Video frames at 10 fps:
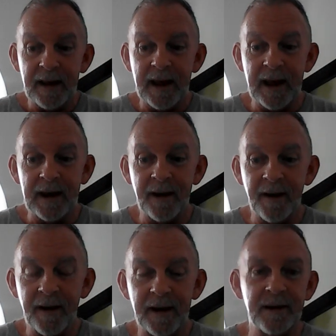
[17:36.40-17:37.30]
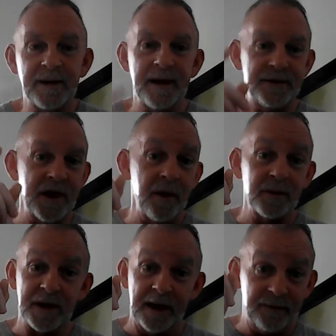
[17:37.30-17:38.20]
And uh, it, Joe
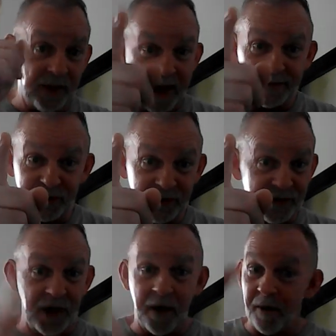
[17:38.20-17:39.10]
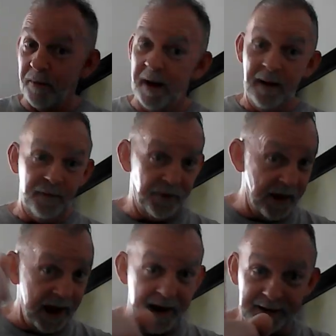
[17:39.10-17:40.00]
was like, that's the song.
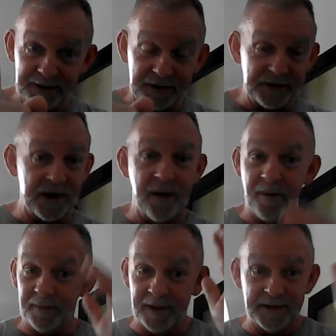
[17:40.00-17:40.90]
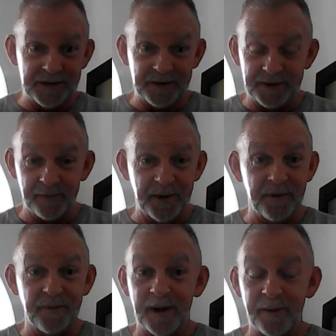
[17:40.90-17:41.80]
That is the song. This is the
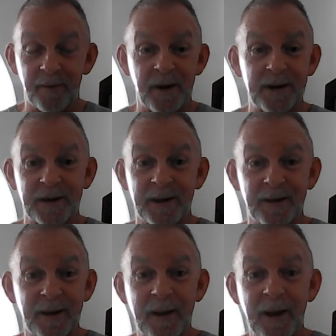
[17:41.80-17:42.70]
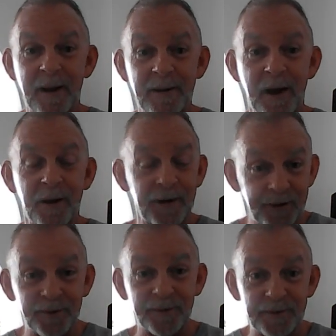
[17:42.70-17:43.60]
movie. It wasn't the a
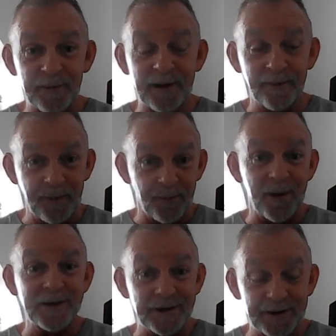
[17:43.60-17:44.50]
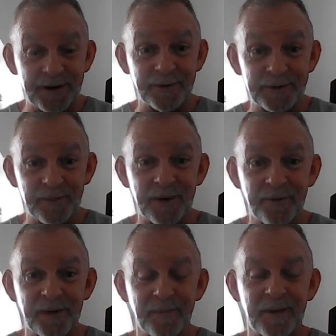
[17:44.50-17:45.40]
news. It was a news
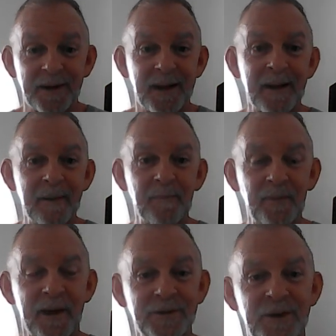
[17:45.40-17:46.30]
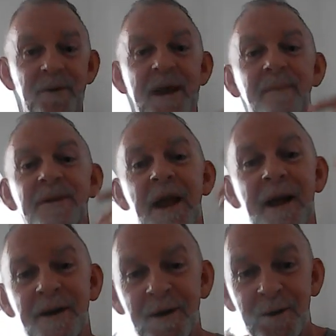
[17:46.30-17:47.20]
movie, but uh, Joe kept
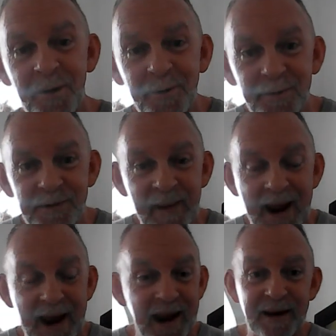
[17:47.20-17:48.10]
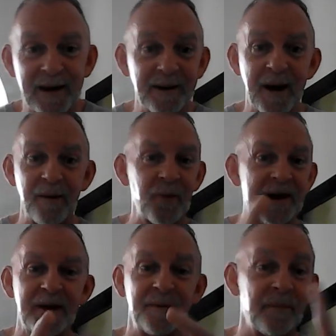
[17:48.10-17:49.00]
saying the newsman, and I, we
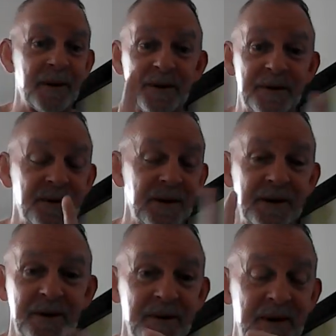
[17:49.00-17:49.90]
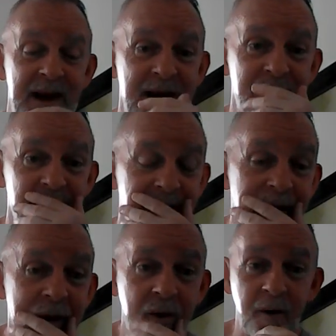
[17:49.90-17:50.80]
could put two and two together
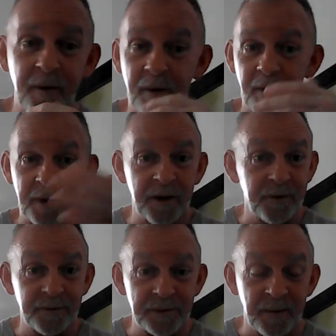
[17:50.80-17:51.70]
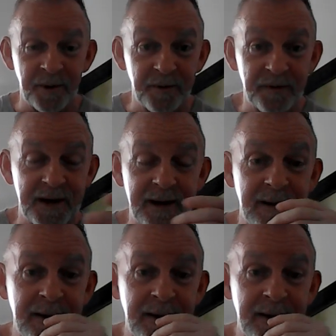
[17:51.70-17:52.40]
or, or news movie,